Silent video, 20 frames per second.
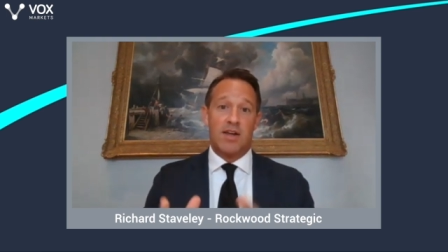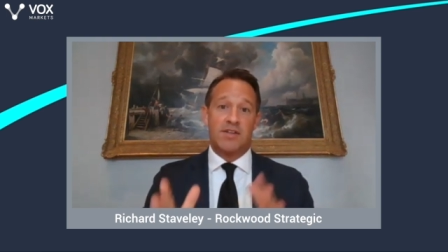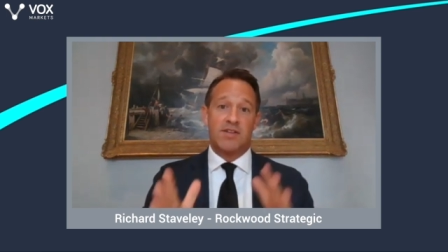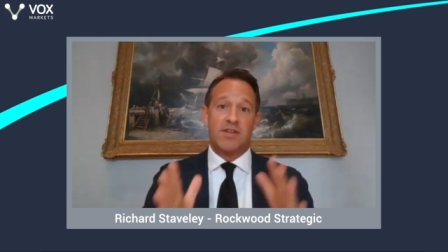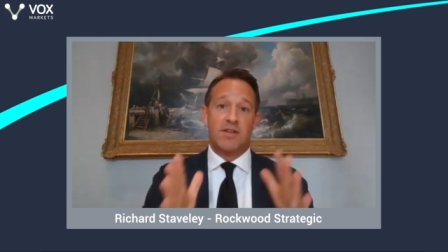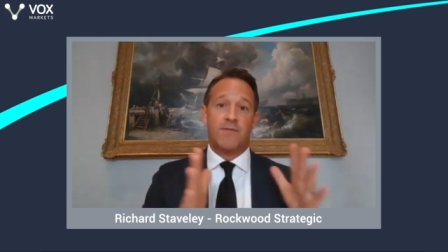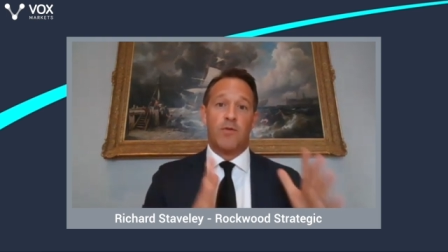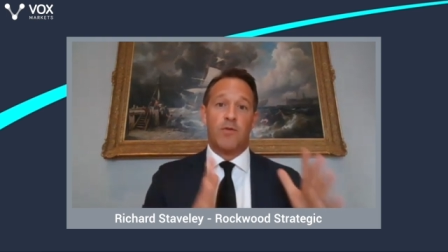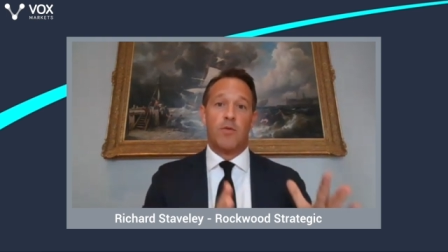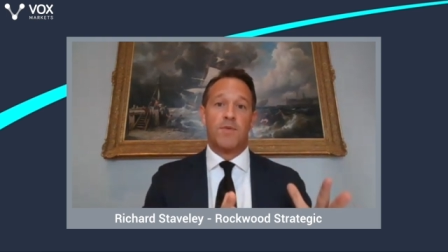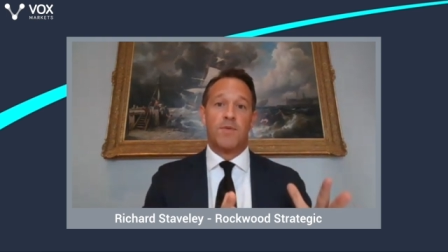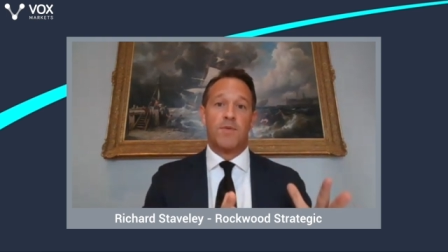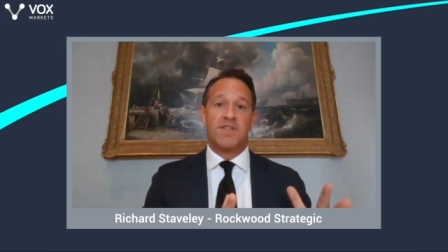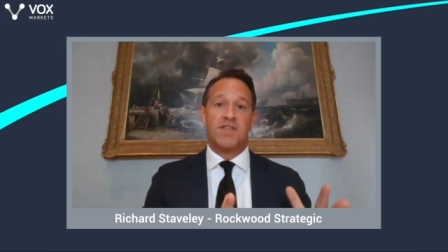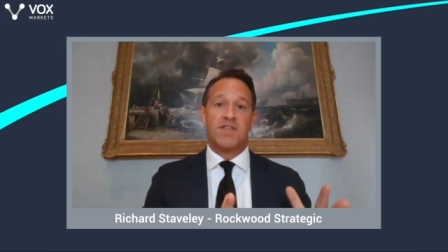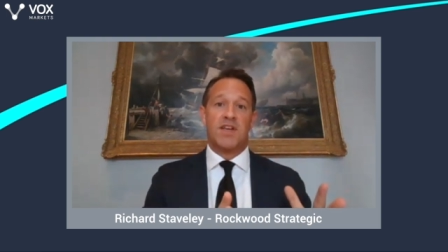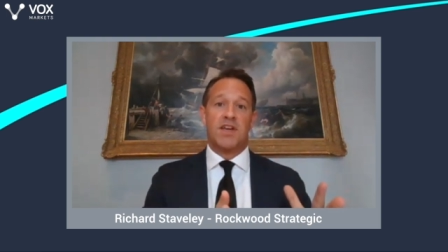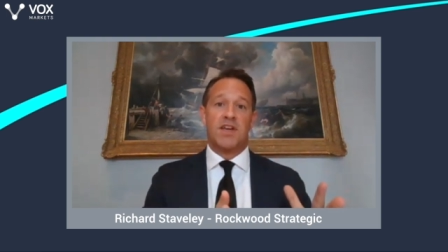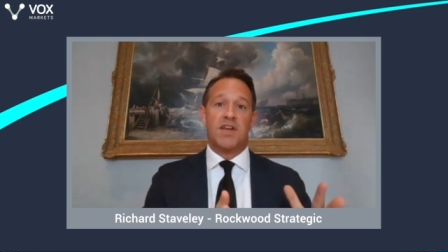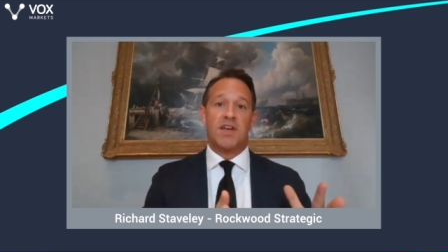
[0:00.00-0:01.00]
So the former
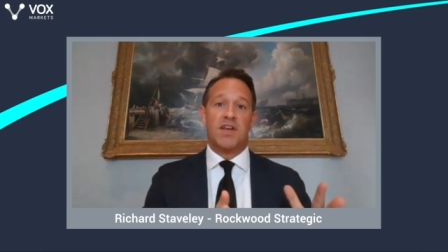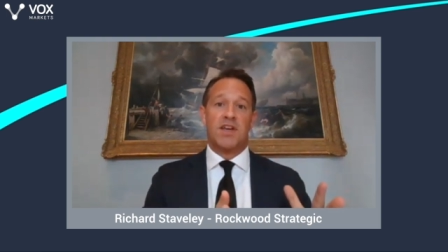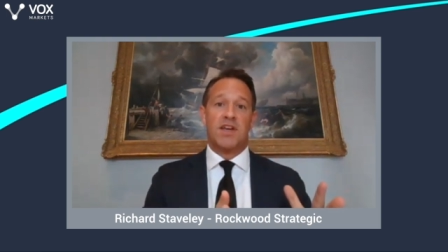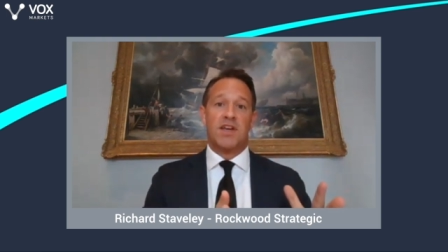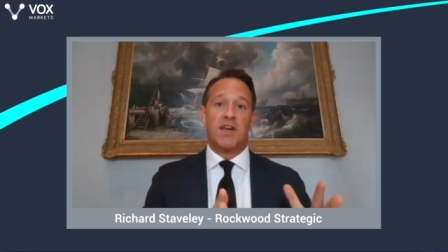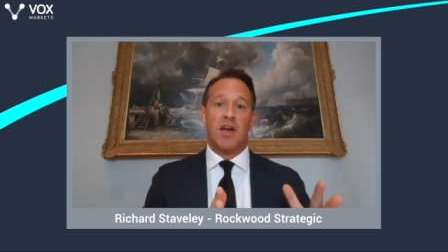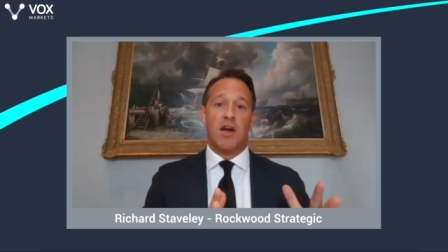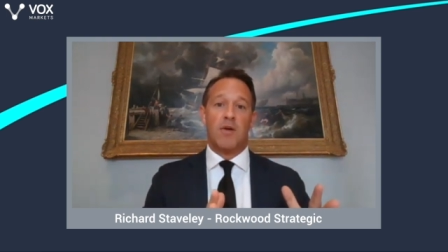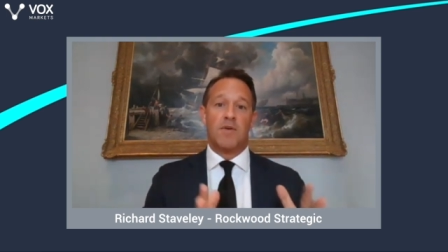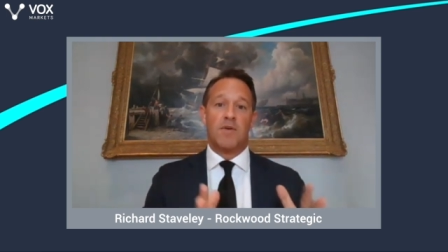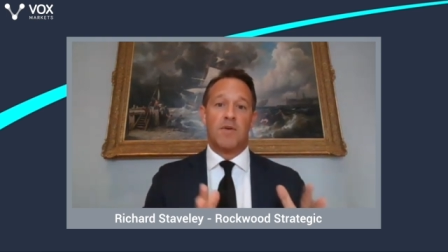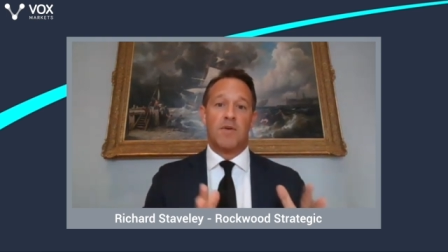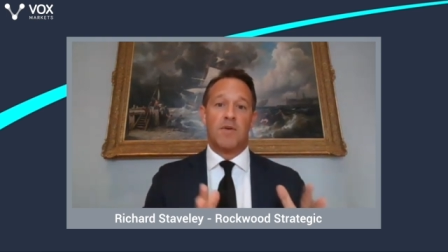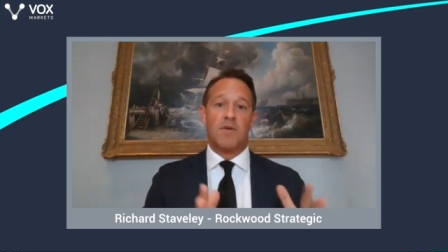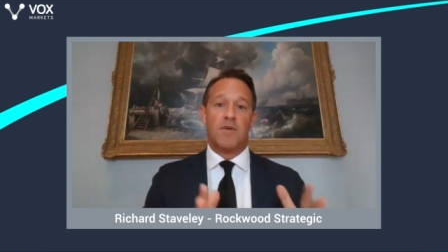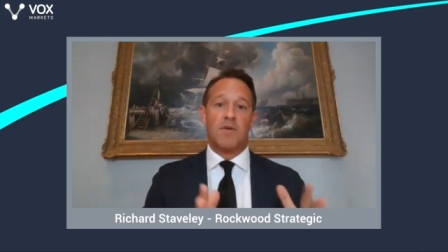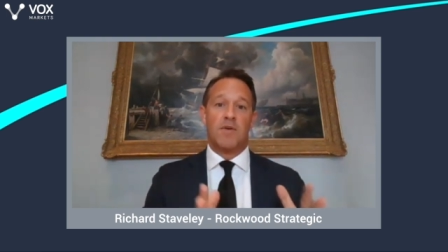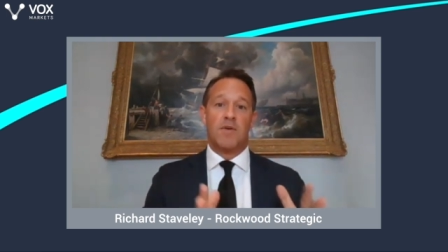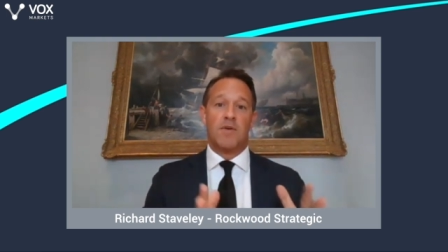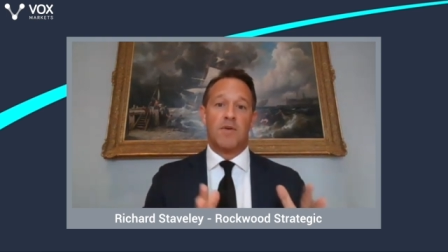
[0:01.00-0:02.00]
CEO was a
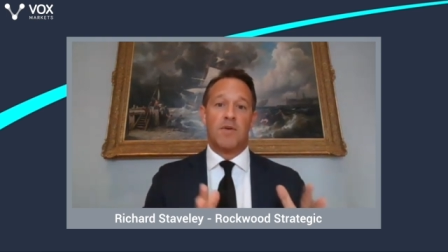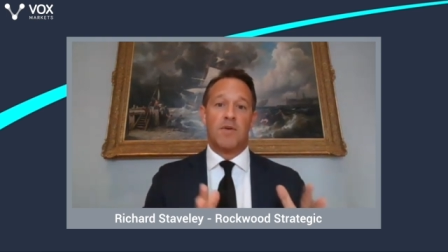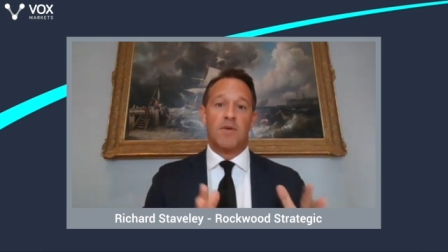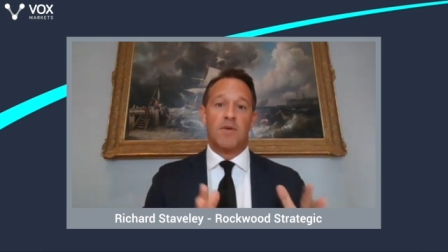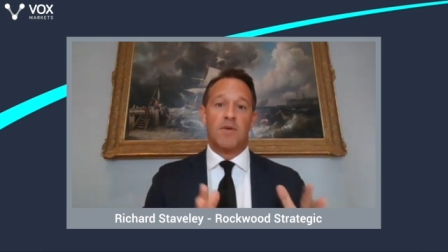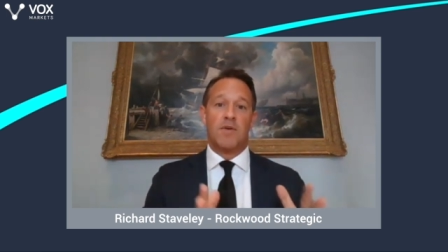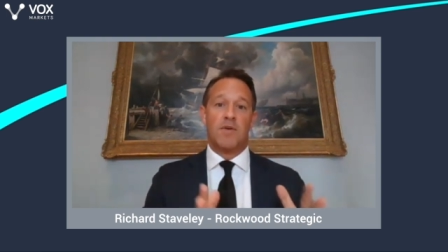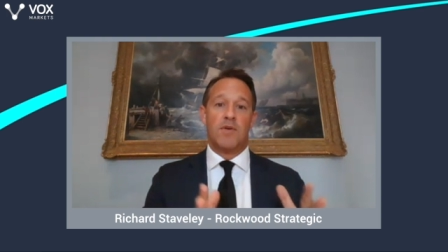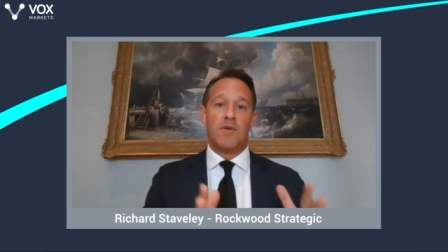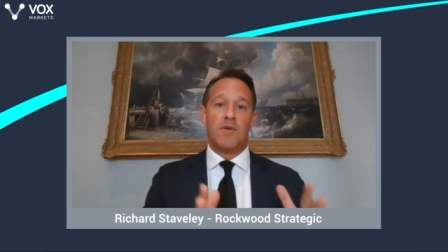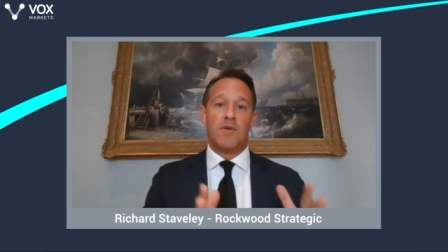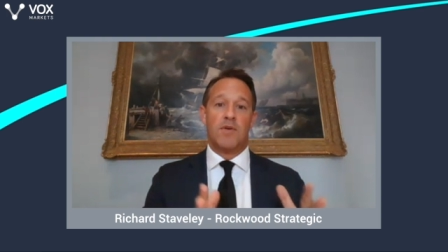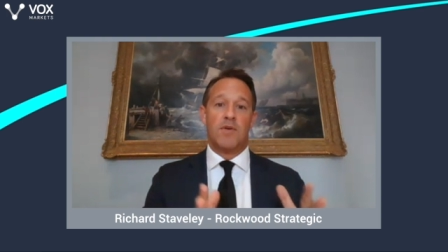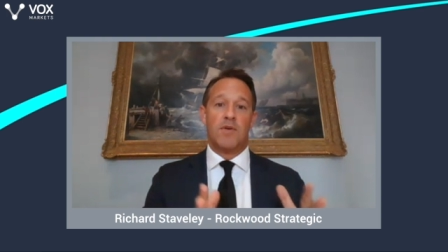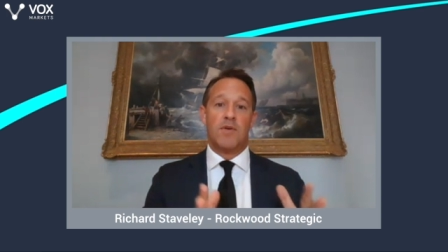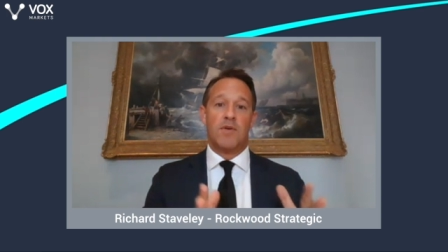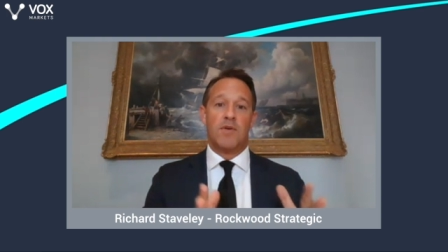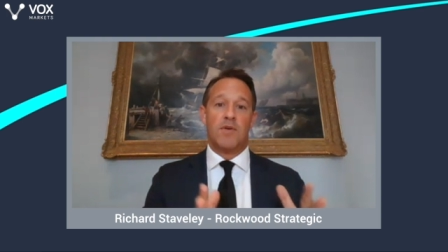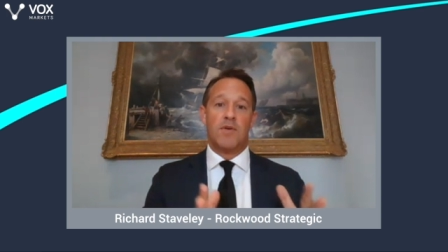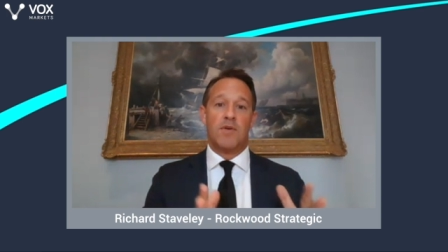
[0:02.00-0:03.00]
very good
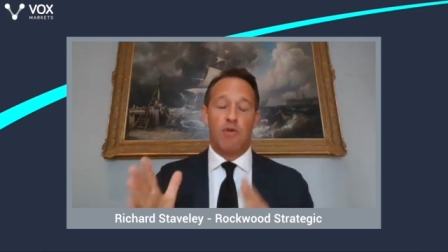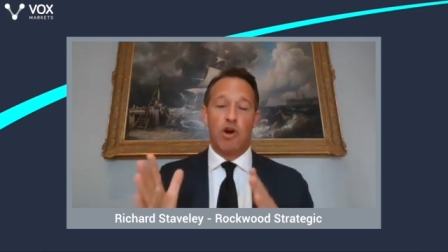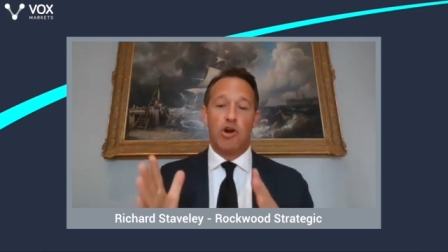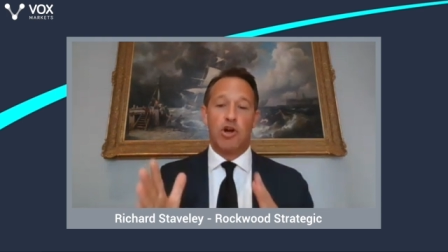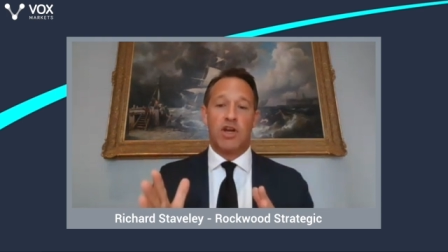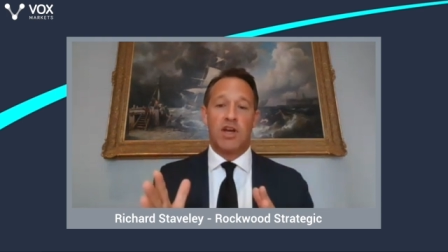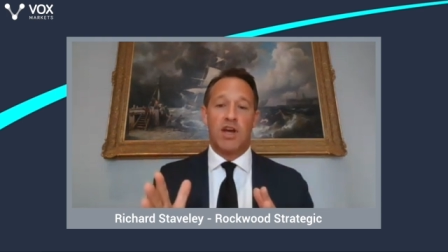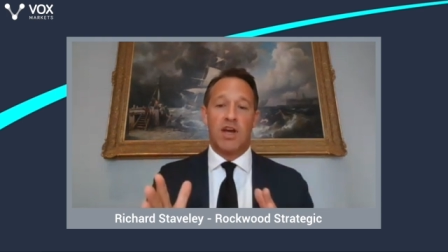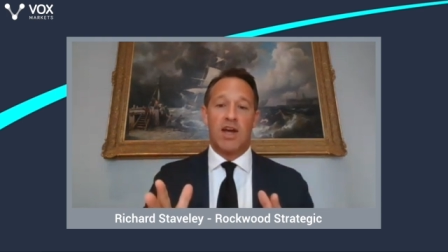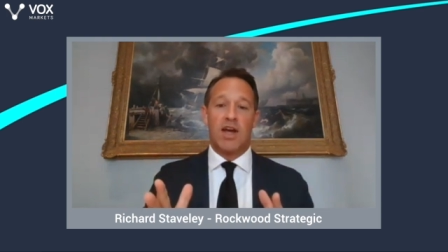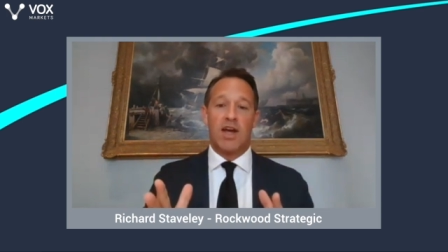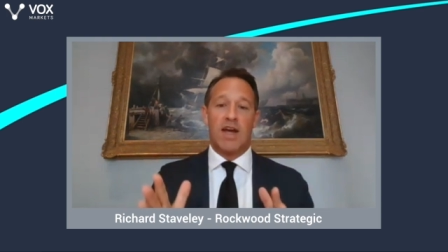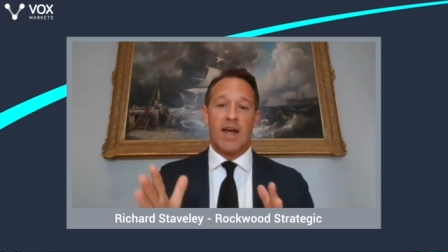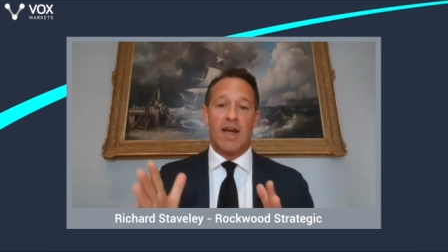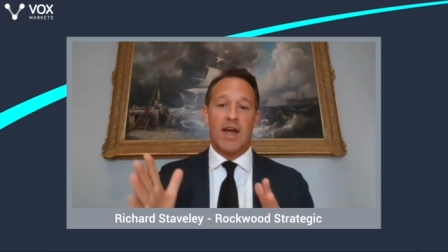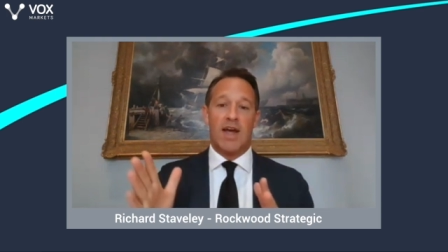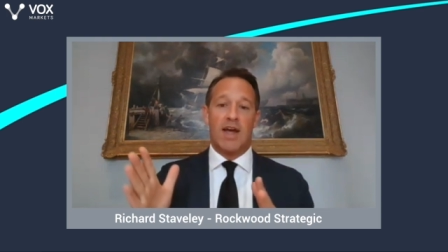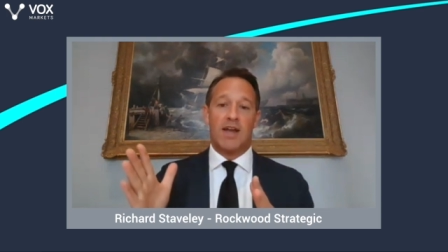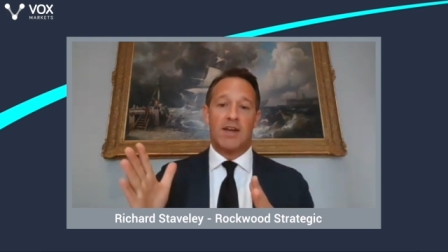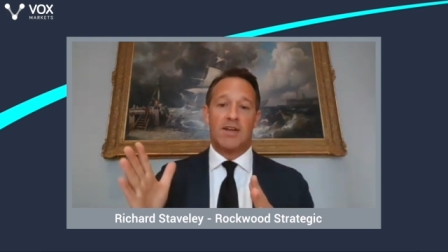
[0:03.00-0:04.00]
broker
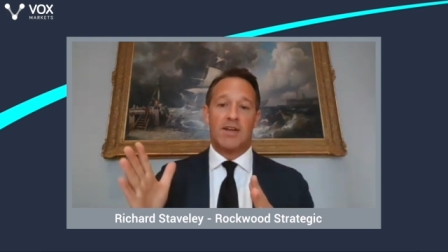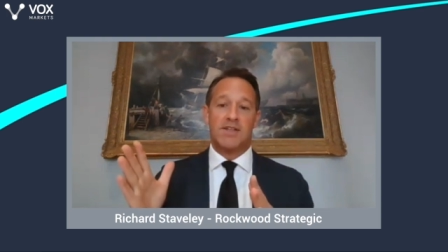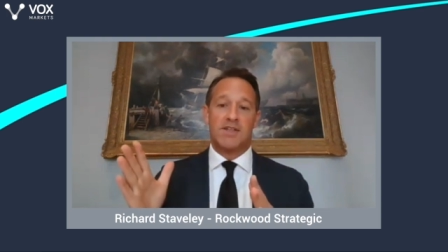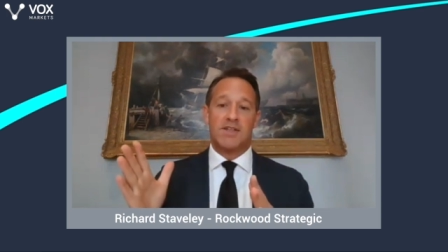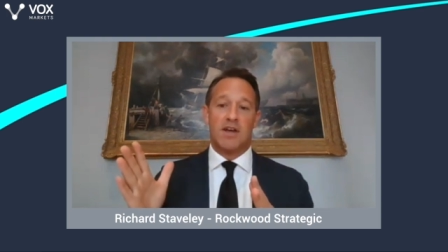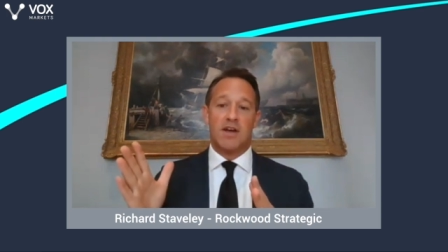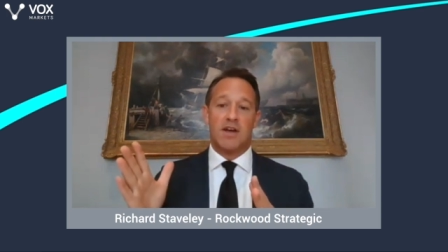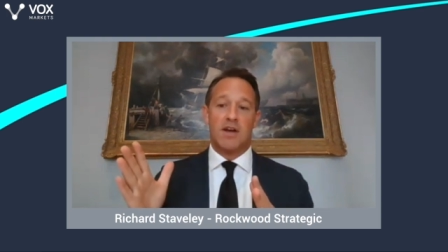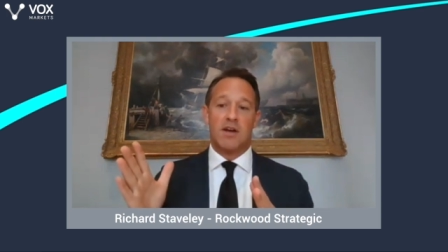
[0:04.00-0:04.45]
and